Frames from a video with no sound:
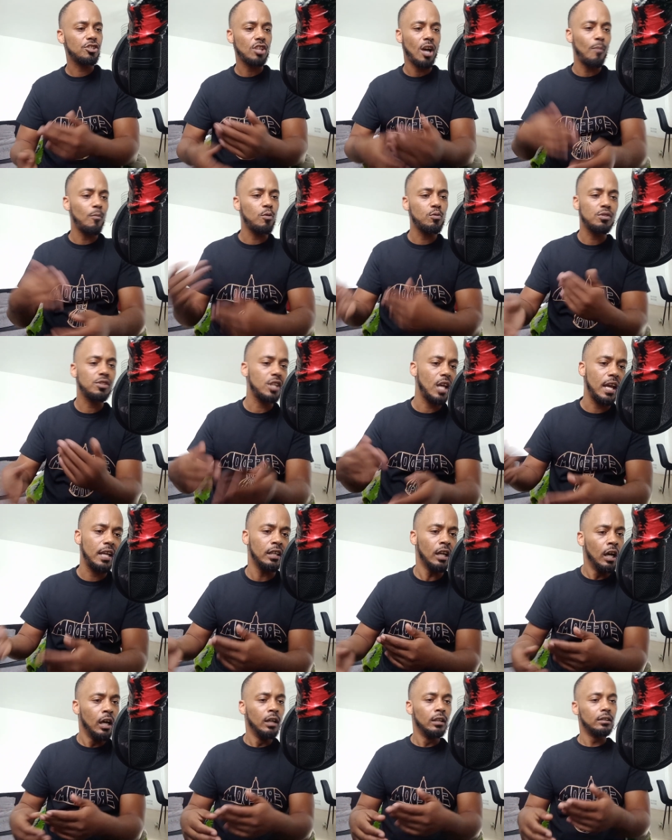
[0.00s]
Someone
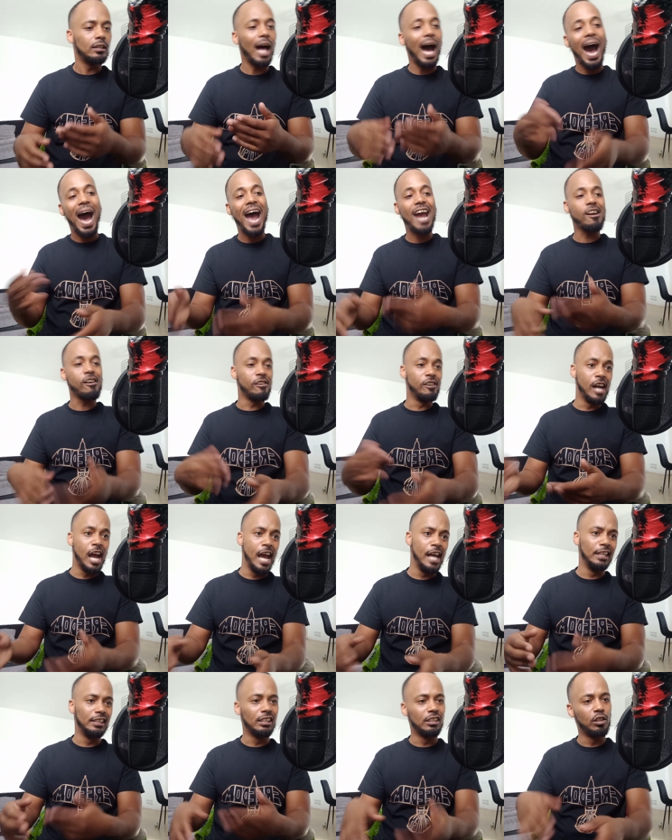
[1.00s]
saying the
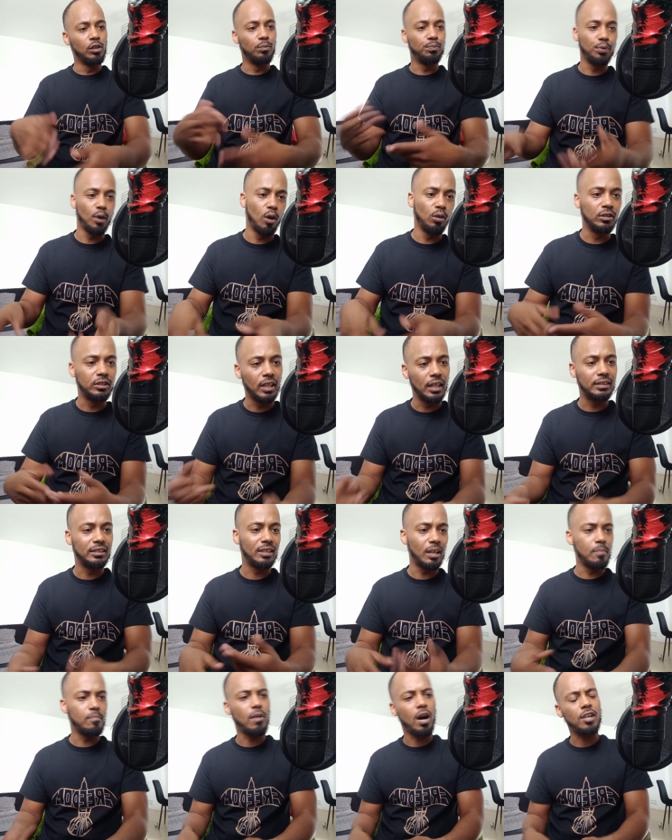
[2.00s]
IRA didn't protest
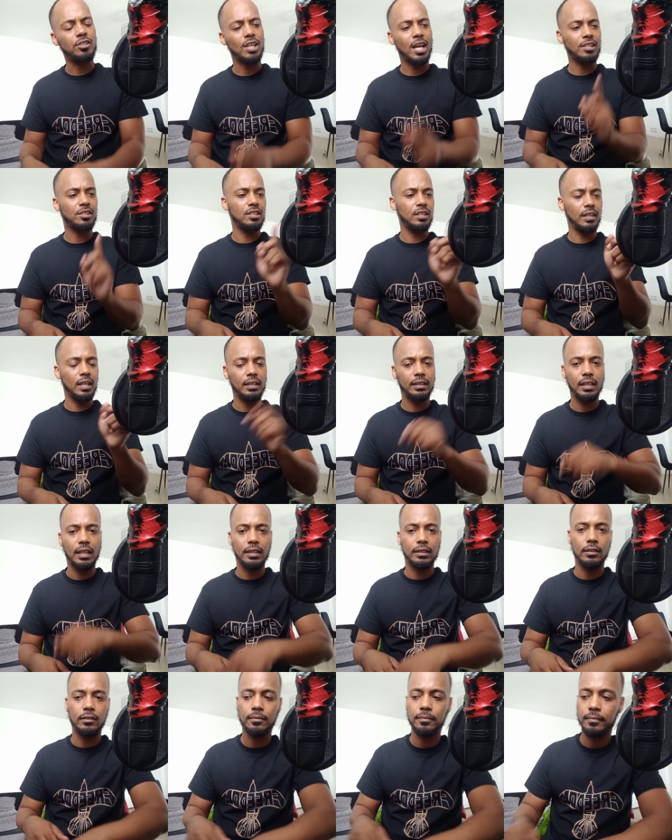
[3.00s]
so much. Actually, they
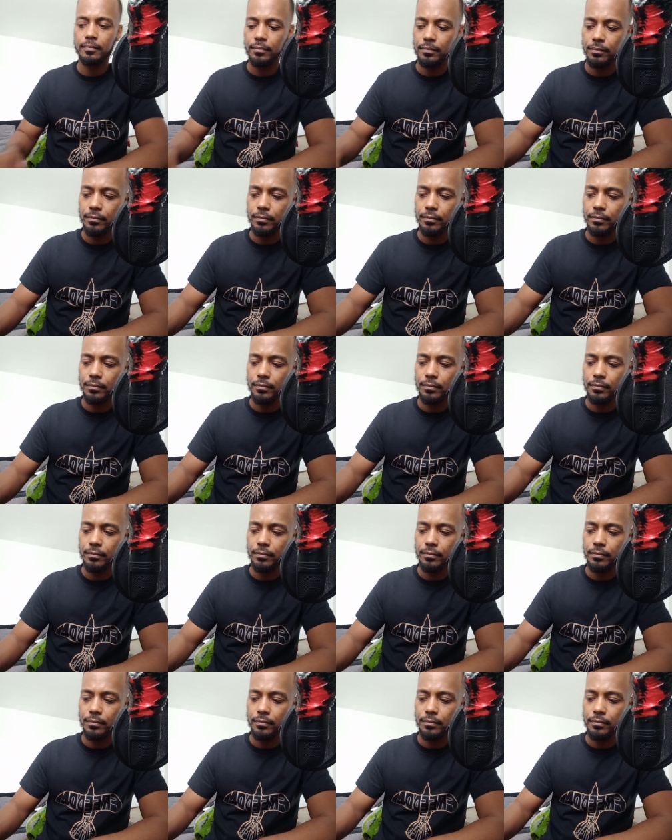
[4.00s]
did.